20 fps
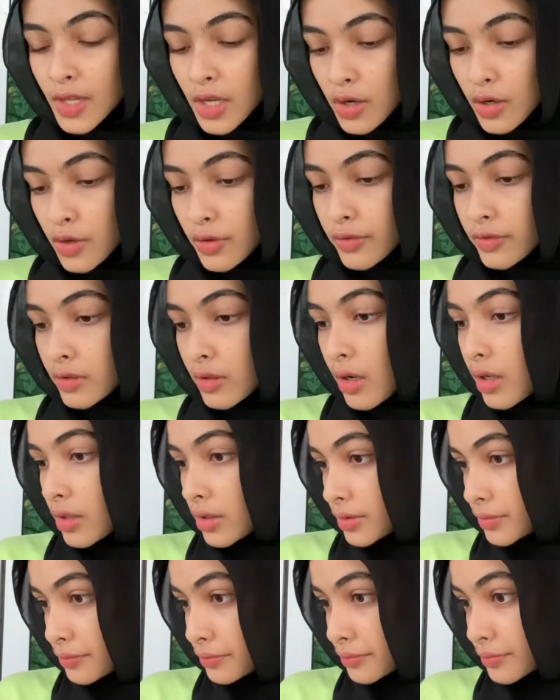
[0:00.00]

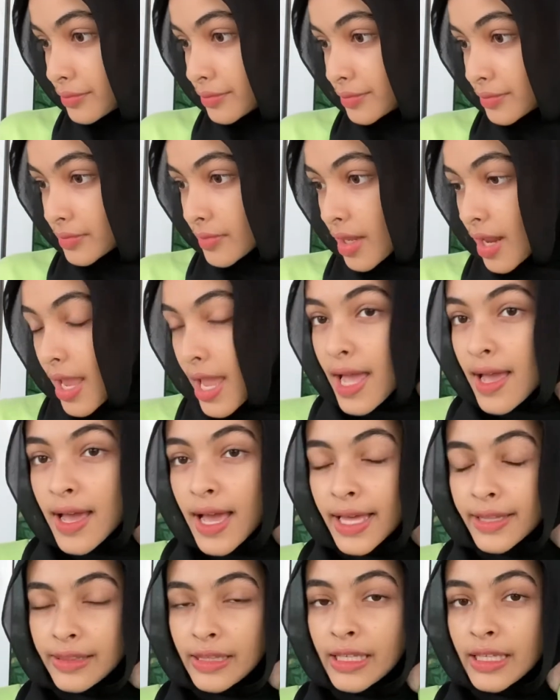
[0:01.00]
Overall,
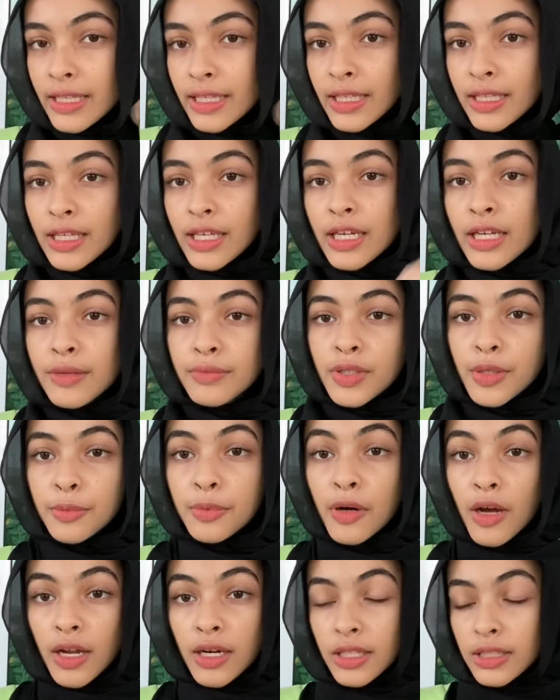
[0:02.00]
I think the
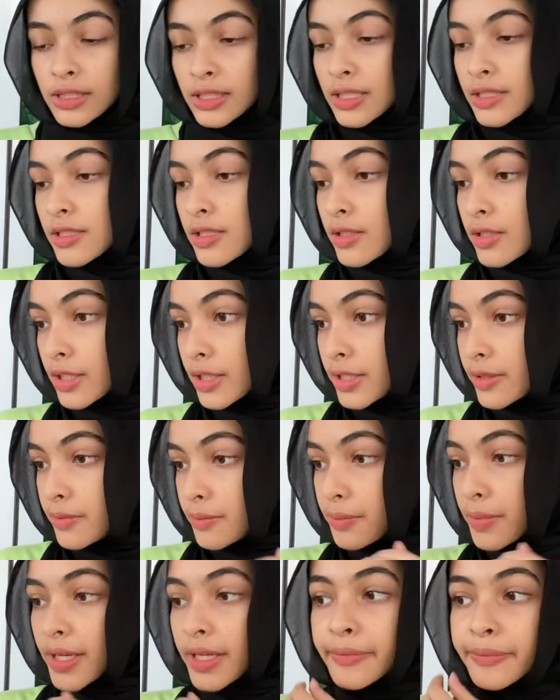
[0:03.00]
product is
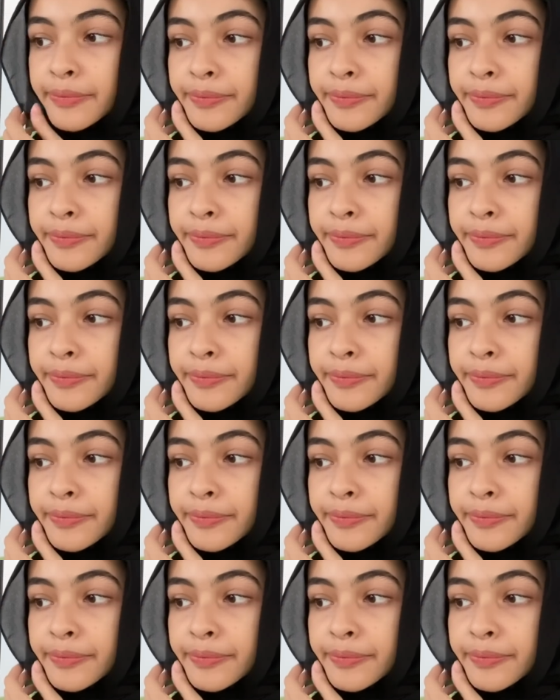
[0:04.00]
good, but